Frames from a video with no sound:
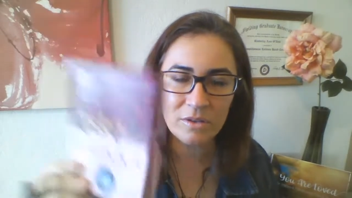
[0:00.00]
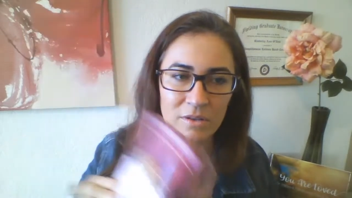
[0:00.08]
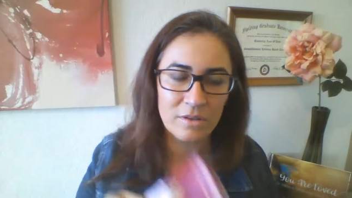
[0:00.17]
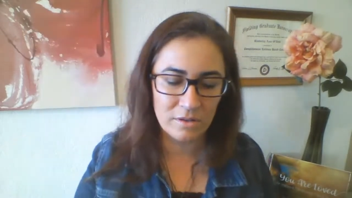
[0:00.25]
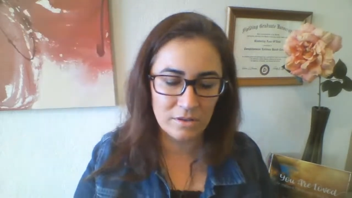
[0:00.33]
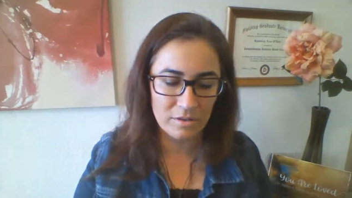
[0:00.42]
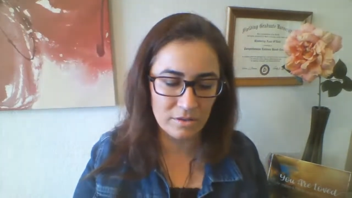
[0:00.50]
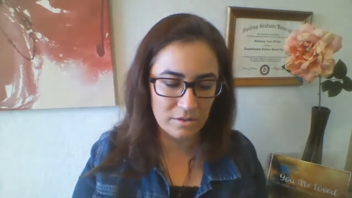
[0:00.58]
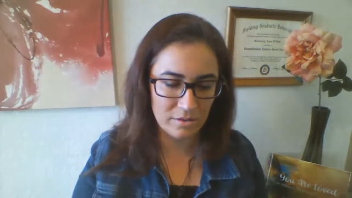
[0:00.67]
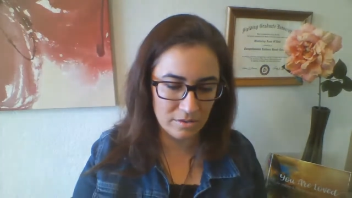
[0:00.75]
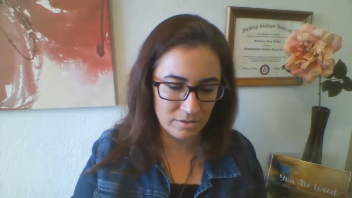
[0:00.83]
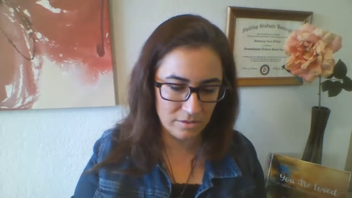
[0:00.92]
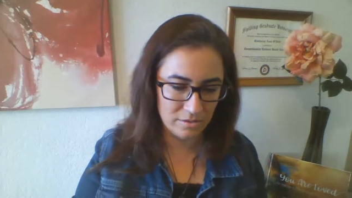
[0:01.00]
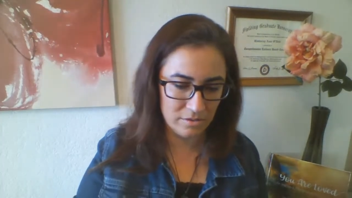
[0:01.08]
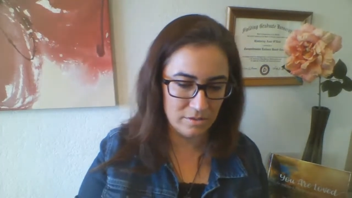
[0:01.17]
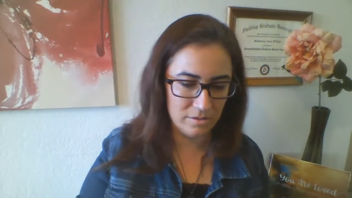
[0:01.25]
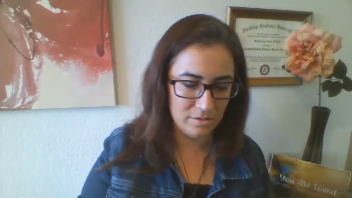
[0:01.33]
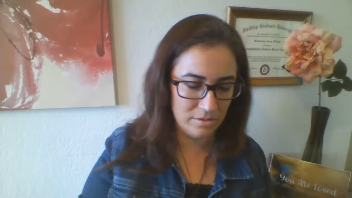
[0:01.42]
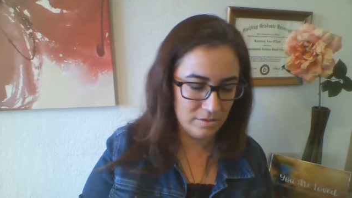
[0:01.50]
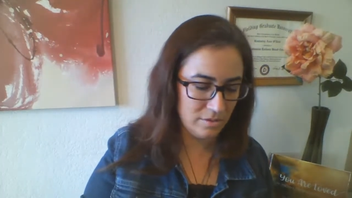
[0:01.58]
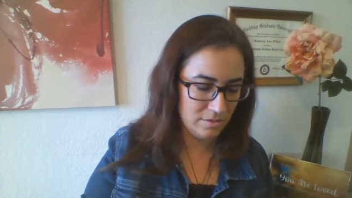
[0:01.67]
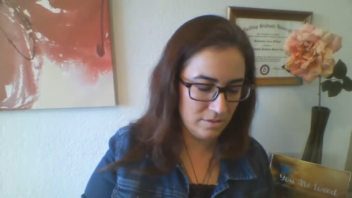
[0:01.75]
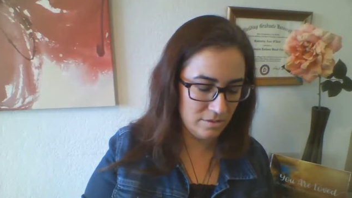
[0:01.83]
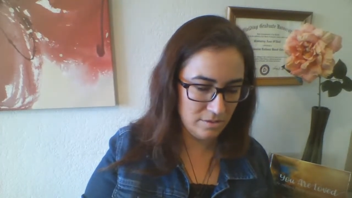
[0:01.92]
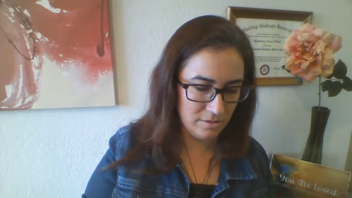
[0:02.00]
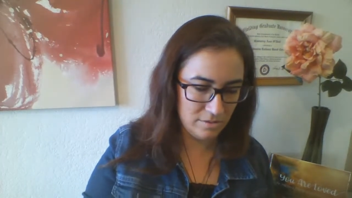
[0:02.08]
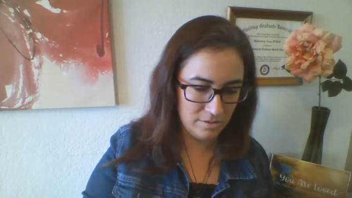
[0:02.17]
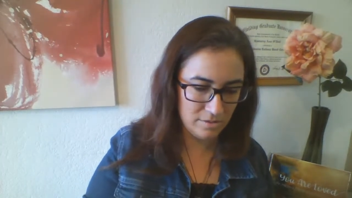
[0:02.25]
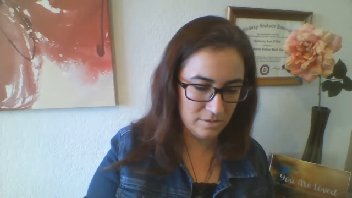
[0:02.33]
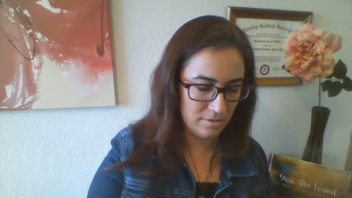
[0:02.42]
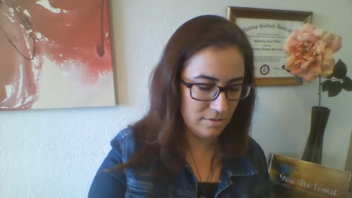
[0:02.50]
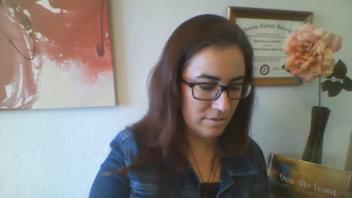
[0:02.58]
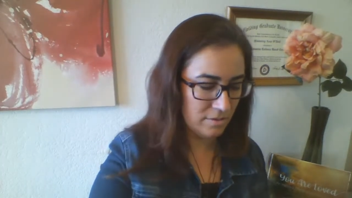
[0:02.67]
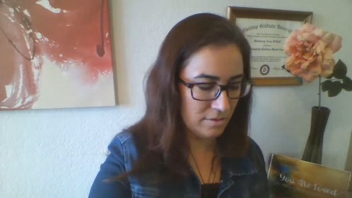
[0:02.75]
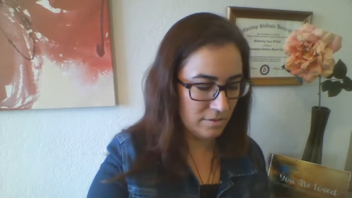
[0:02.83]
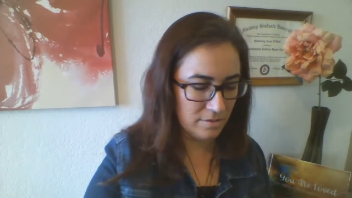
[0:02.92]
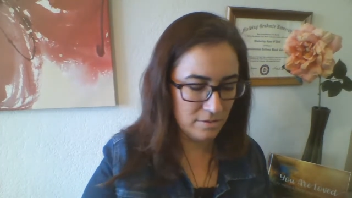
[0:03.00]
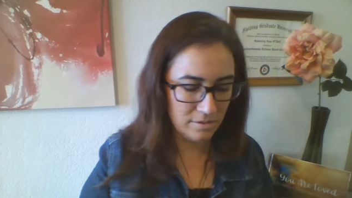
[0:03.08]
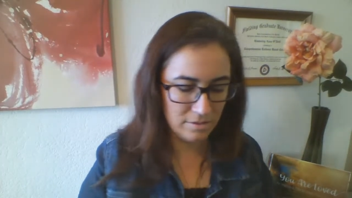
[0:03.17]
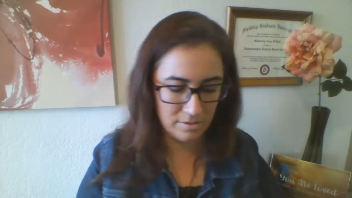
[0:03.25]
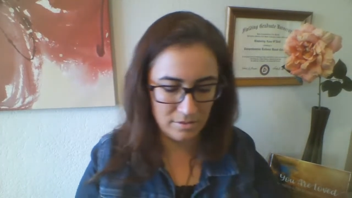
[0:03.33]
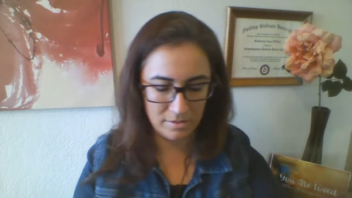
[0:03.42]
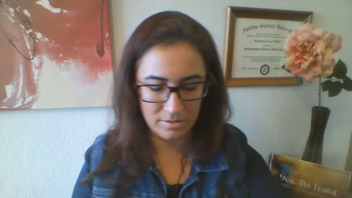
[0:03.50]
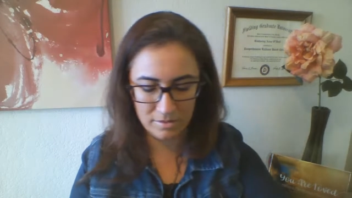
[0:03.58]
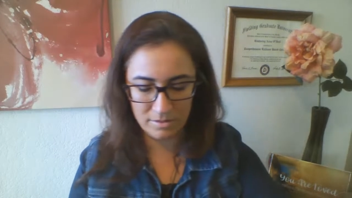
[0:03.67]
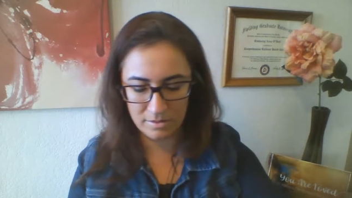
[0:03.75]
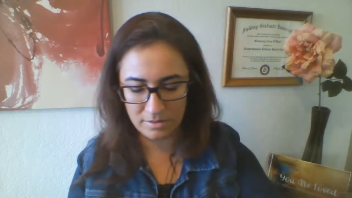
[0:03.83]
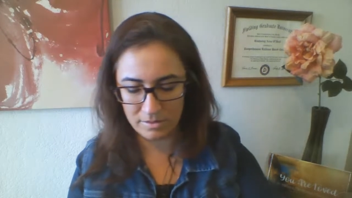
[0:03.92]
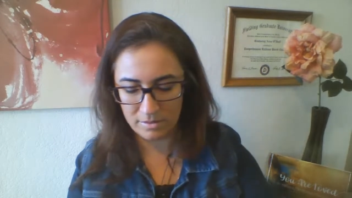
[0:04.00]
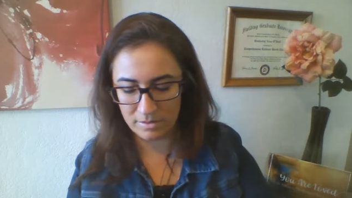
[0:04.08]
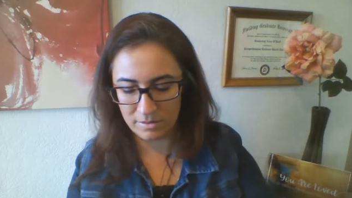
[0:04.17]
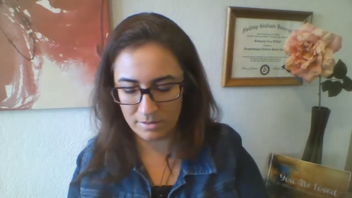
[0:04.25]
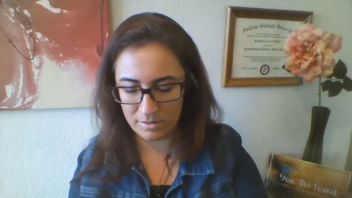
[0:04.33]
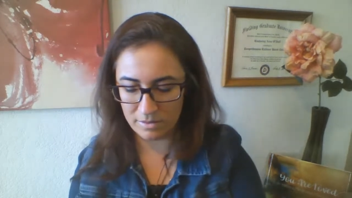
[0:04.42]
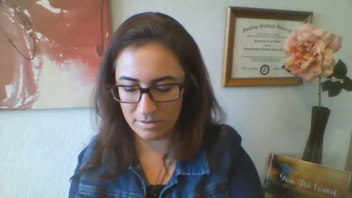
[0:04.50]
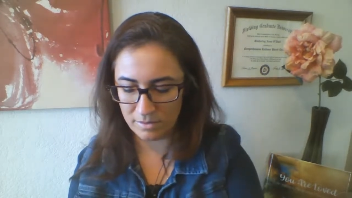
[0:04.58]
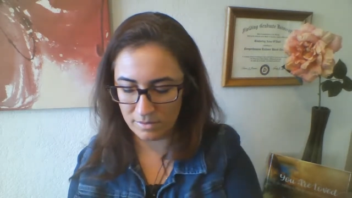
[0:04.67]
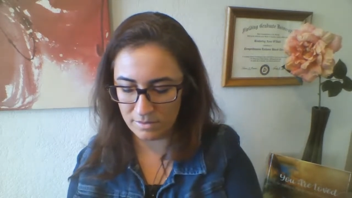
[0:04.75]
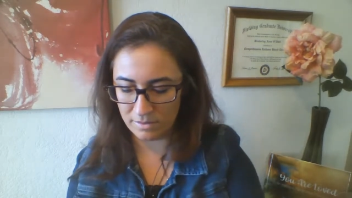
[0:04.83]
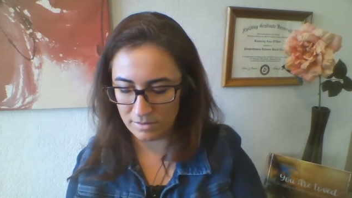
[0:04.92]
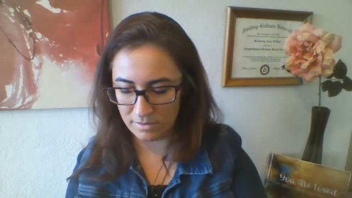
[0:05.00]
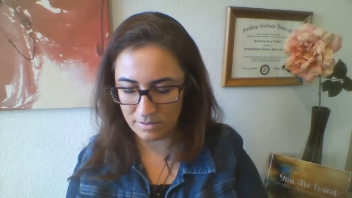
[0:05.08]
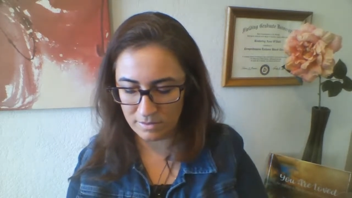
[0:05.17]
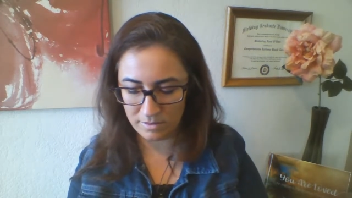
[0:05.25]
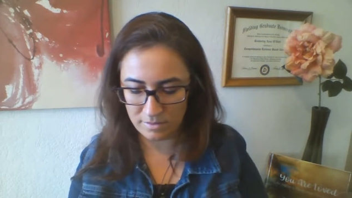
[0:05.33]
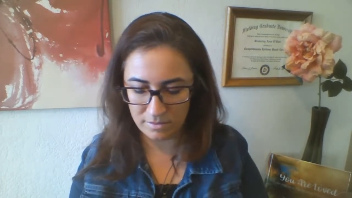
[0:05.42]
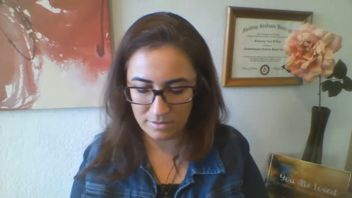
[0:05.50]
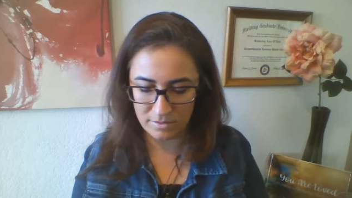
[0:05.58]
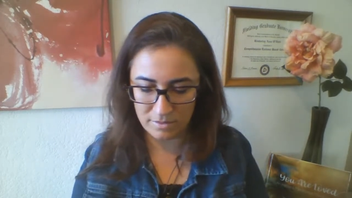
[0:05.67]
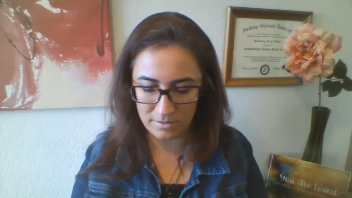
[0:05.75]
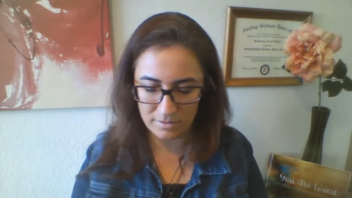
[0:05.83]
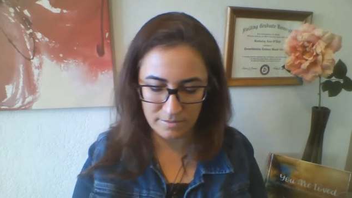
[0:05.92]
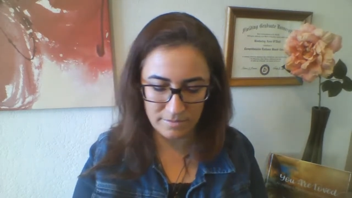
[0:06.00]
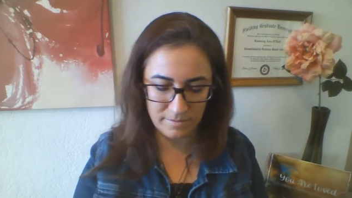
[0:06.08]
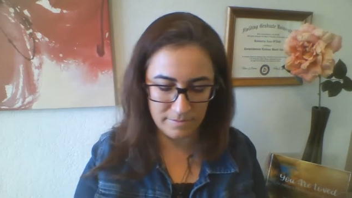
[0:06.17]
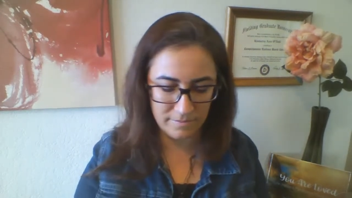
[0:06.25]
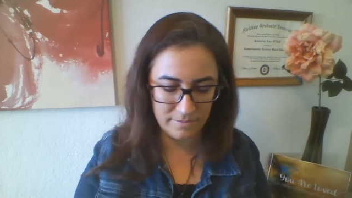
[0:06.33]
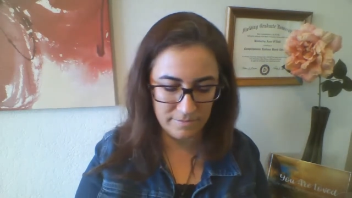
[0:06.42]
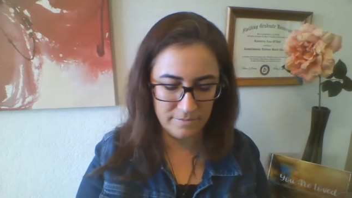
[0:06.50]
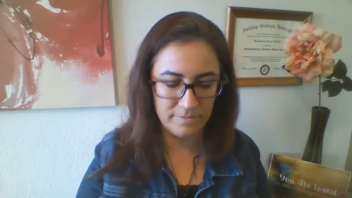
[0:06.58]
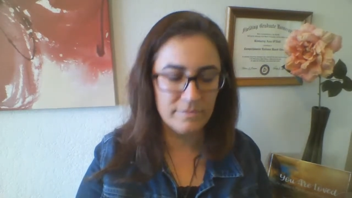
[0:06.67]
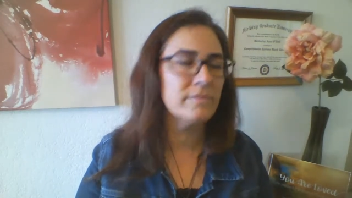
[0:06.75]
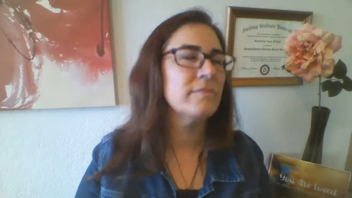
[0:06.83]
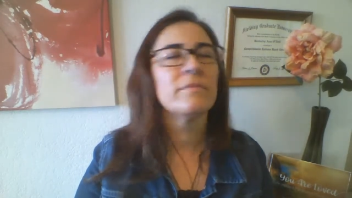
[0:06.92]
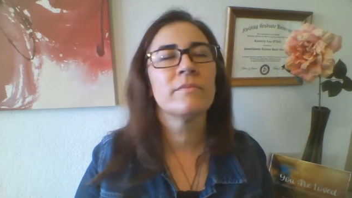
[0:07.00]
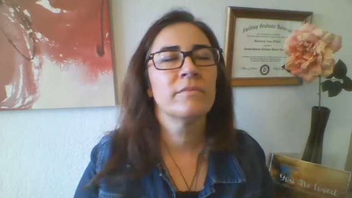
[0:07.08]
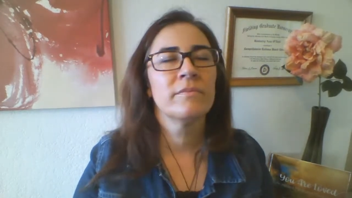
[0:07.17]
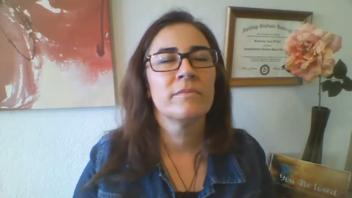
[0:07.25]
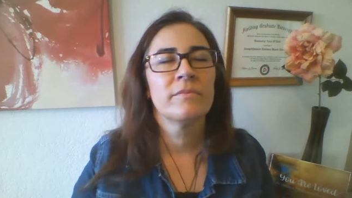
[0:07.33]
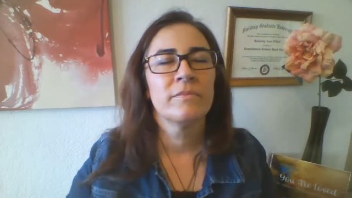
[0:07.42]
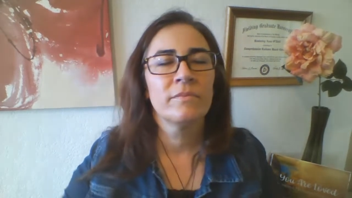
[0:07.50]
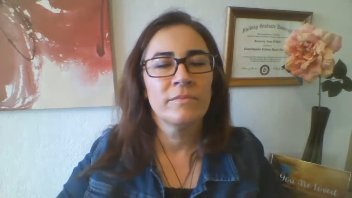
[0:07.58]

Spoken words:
[no speech]